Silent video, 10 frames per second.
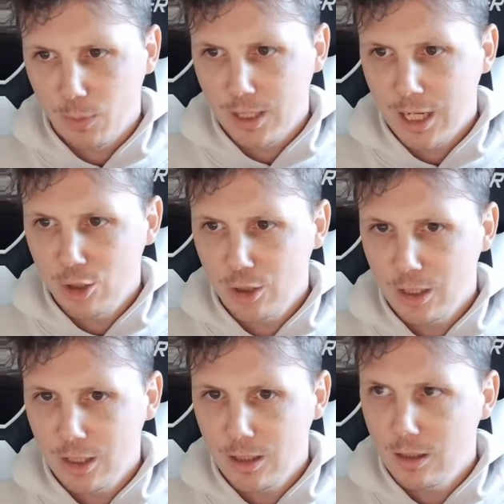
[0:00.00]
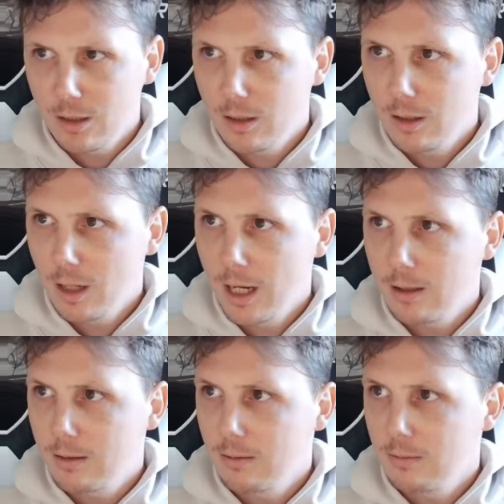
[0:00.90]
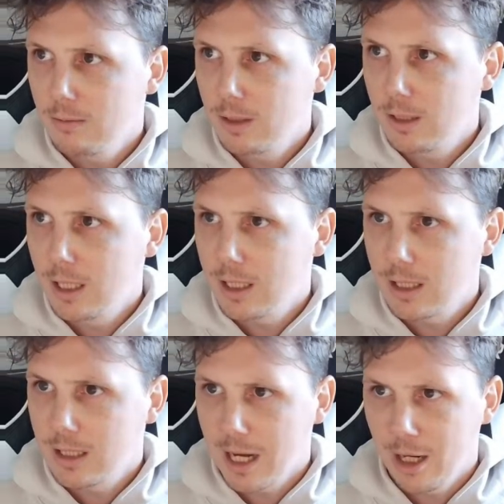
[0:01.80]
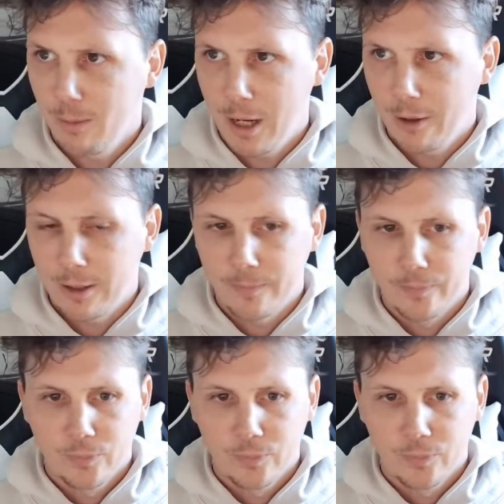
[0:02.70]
Potentially, like, this is a Hail Mary.